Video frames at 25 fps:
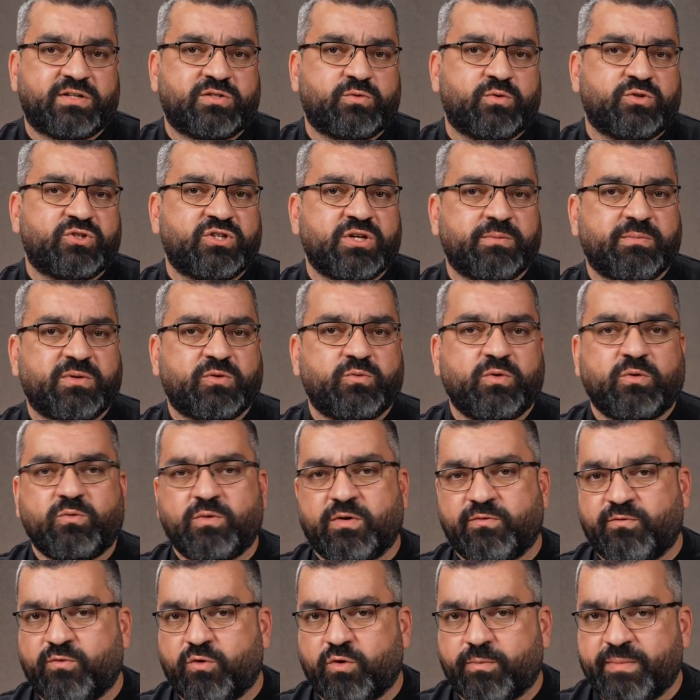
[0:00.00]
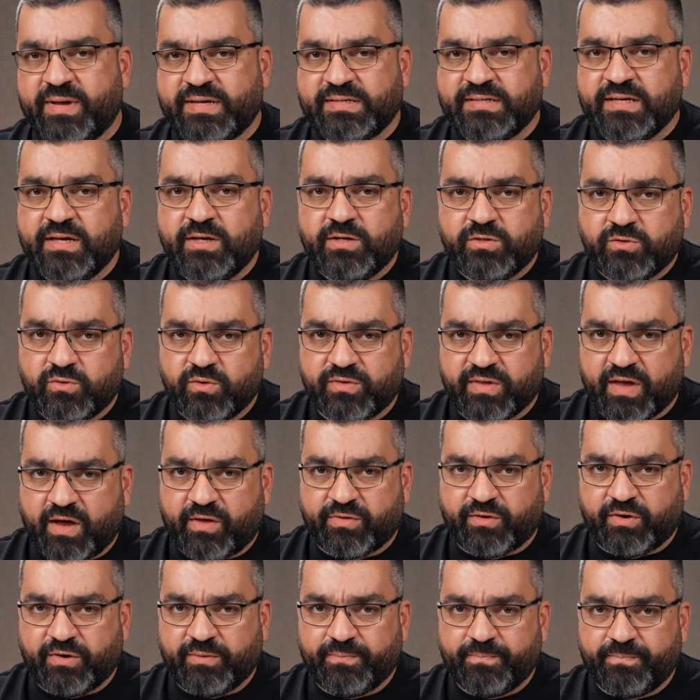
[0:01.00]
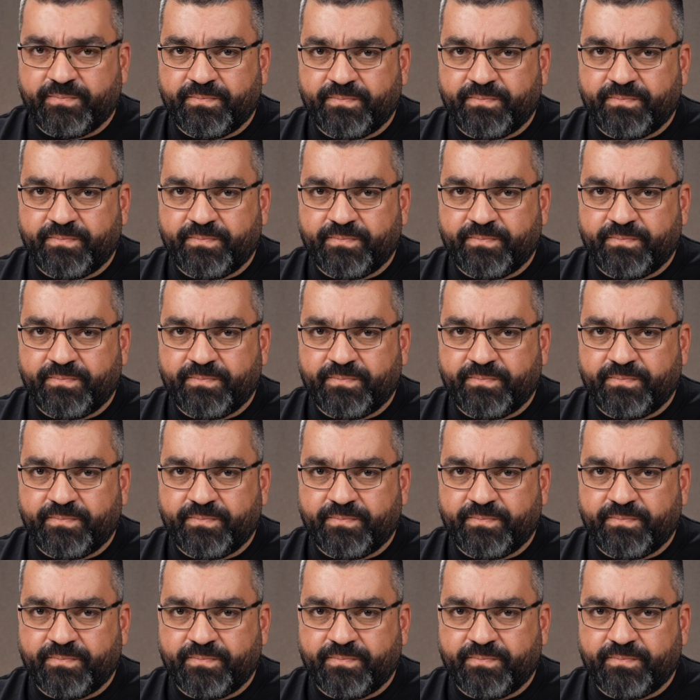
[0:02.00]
switching between one format to the other.